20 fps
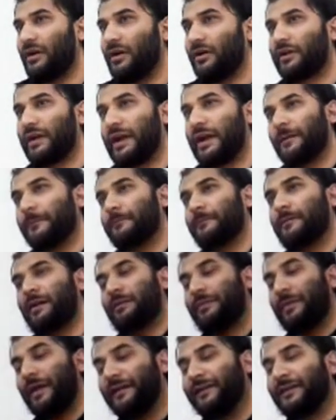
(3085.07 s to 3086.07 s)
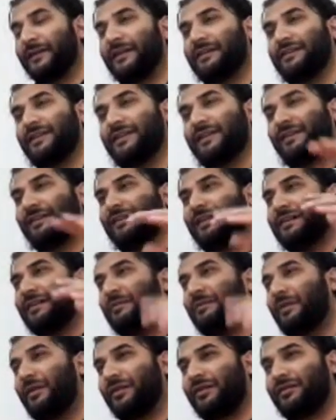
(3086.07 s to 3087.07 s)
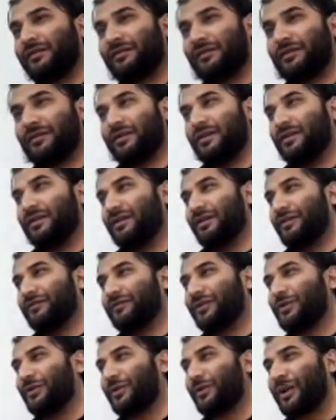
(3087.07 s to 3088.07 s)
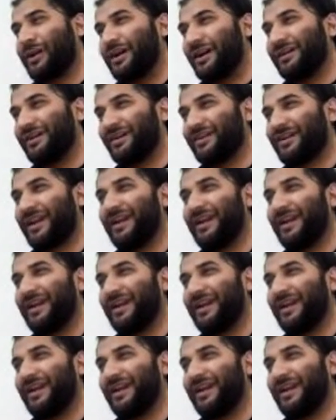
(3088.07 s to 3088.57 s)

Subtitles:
Okay, amazingly, this is another miracle of the Qur'an,